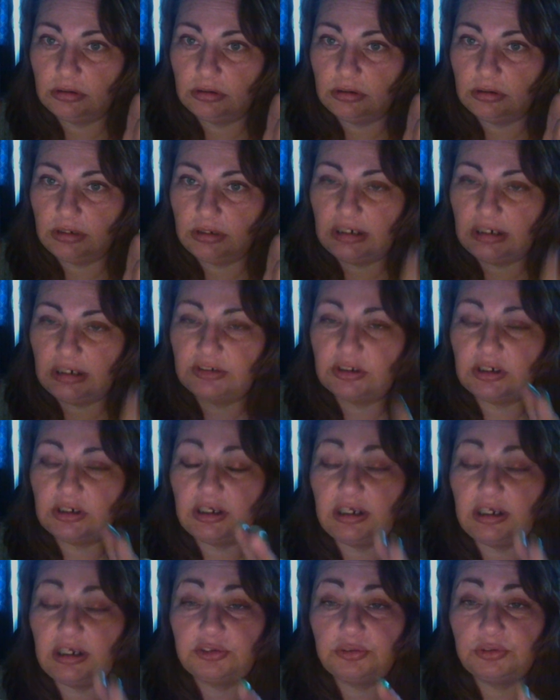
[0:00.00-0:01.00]
And as a
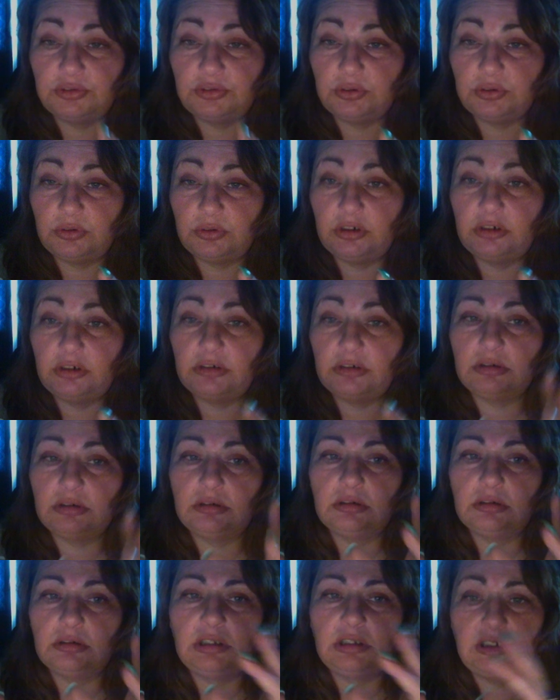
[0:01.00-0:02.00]
last resort,
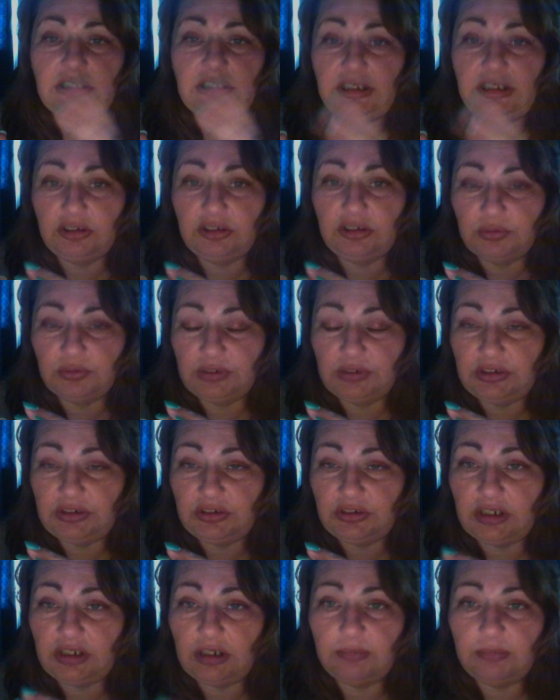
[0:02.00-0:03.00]
Clinique
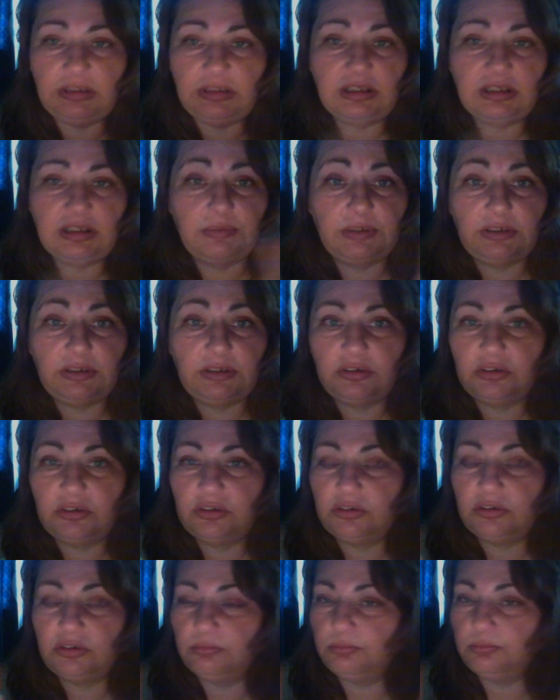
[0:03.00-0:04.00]
3-Step, give it
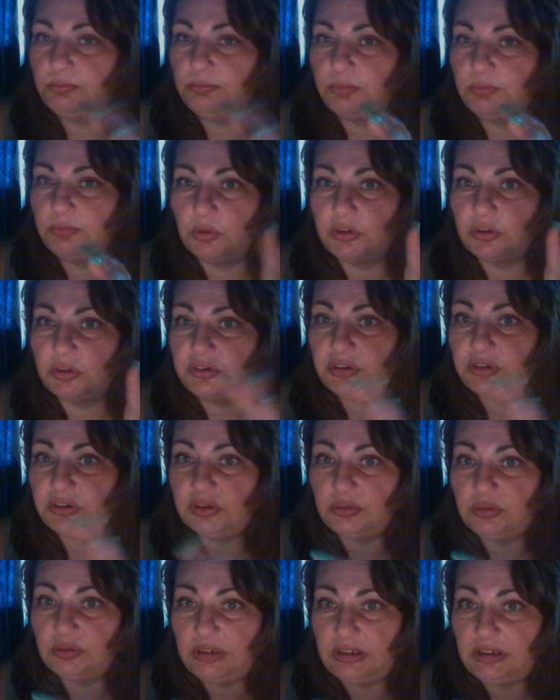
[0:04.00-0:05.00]
4 to
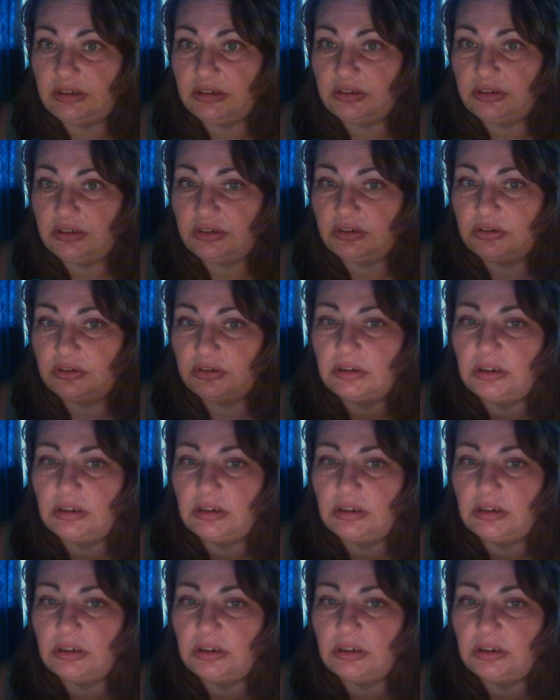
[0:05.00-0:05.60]
6 weeks